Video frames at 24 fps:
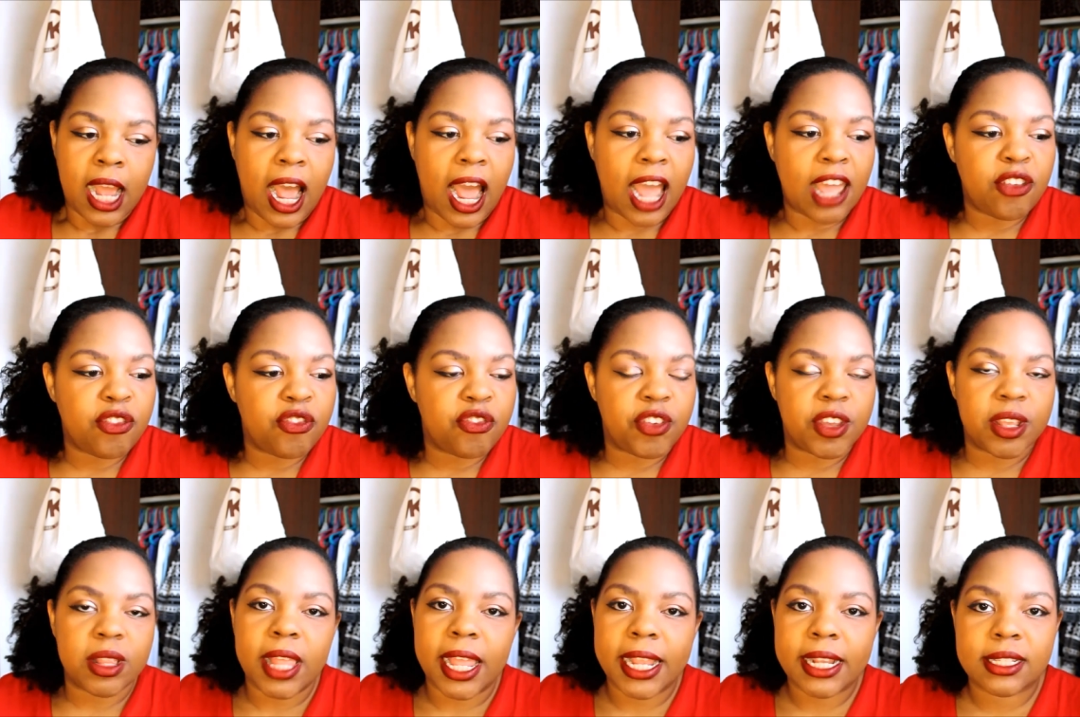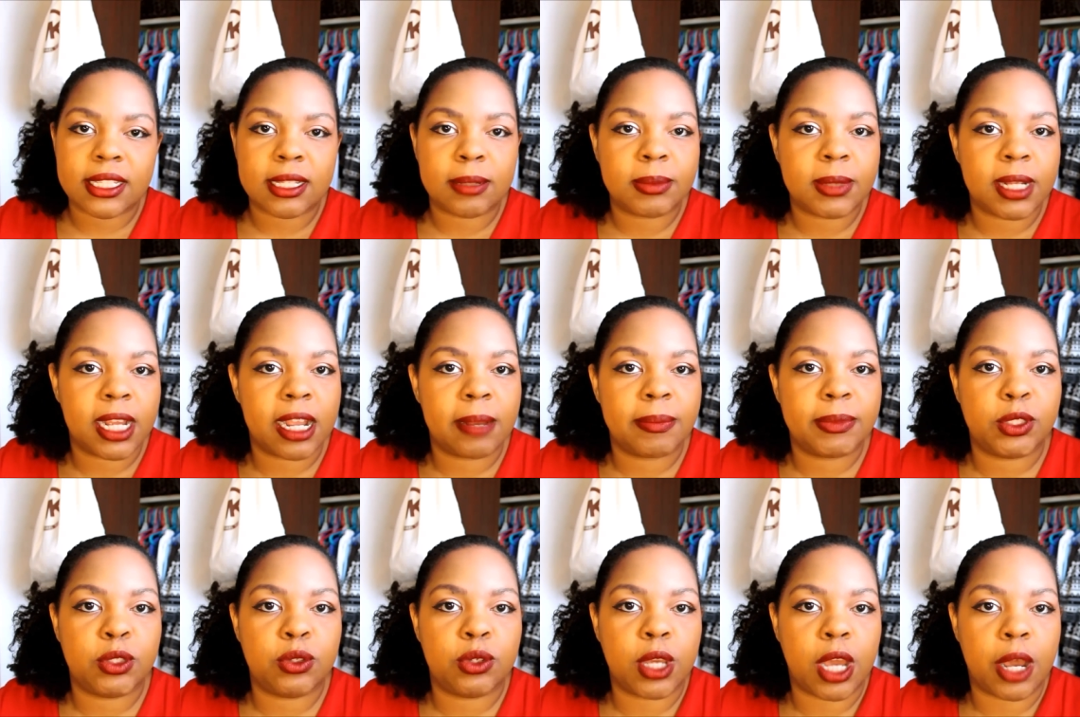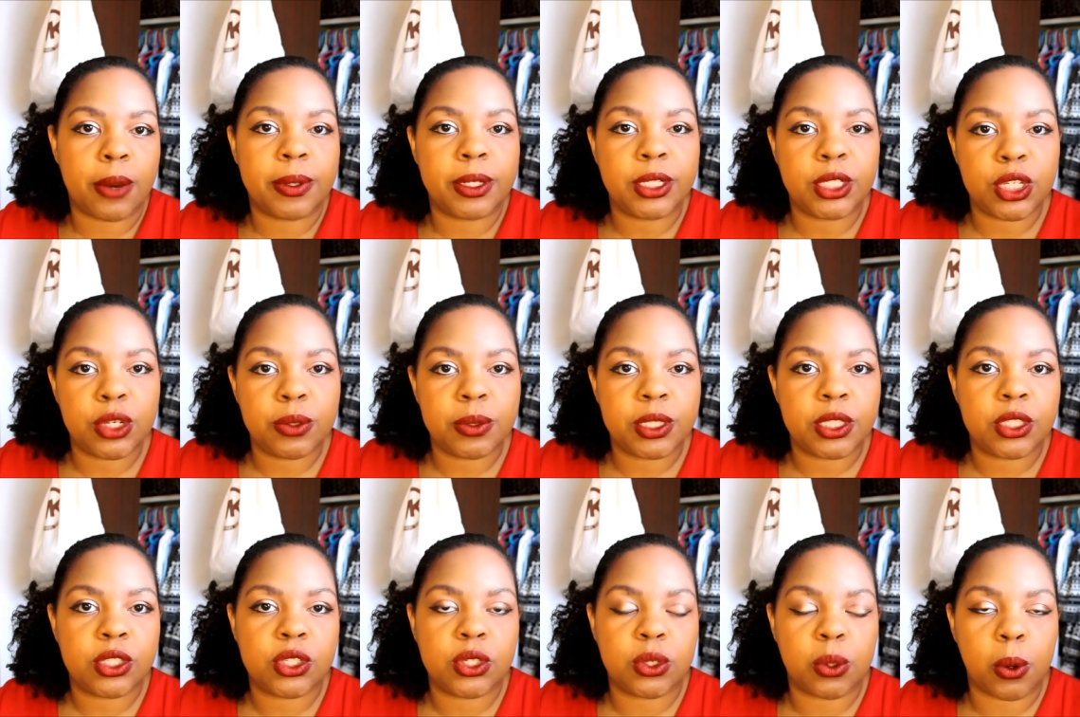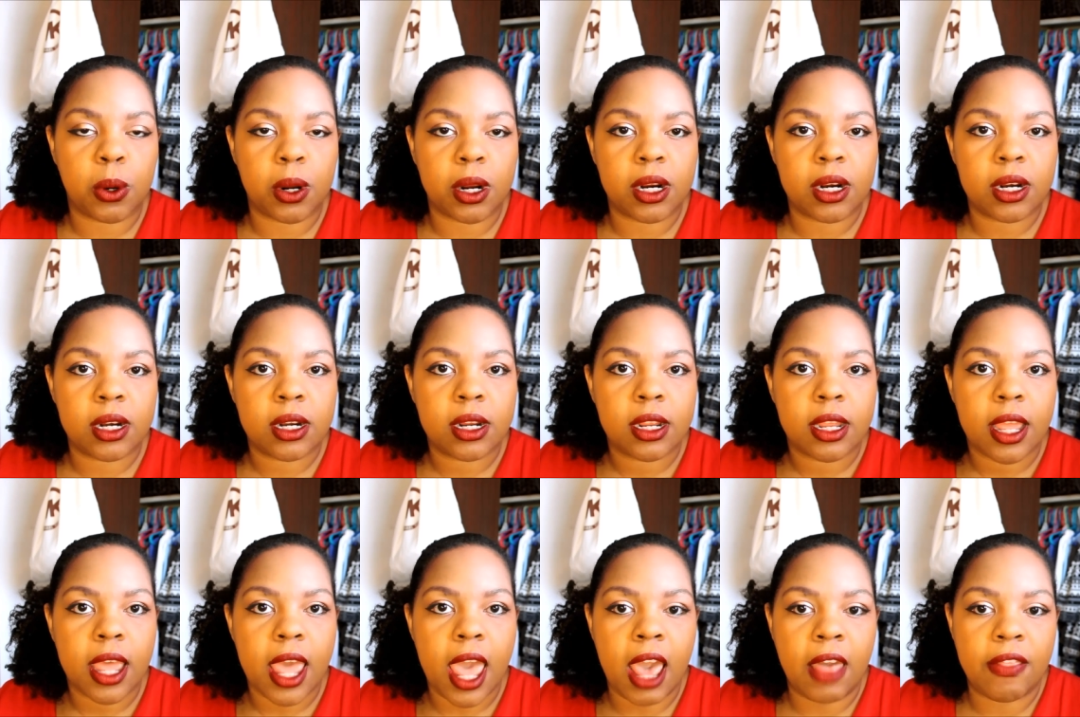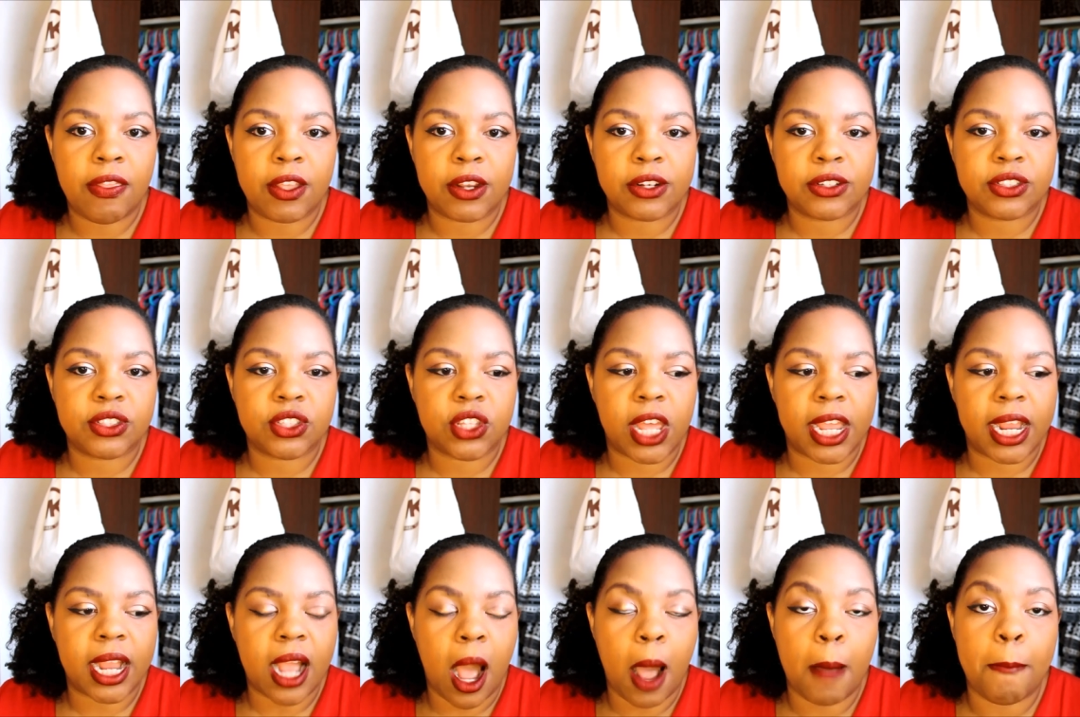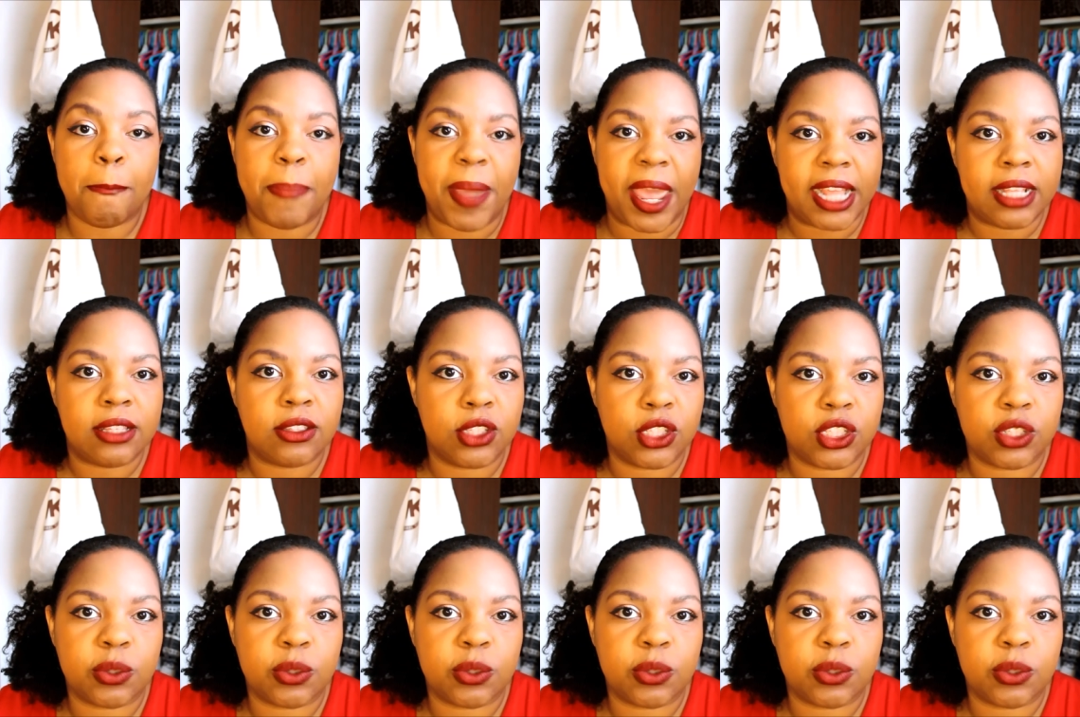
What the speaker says: I feel like sometimes you go into a store and there's like a bait and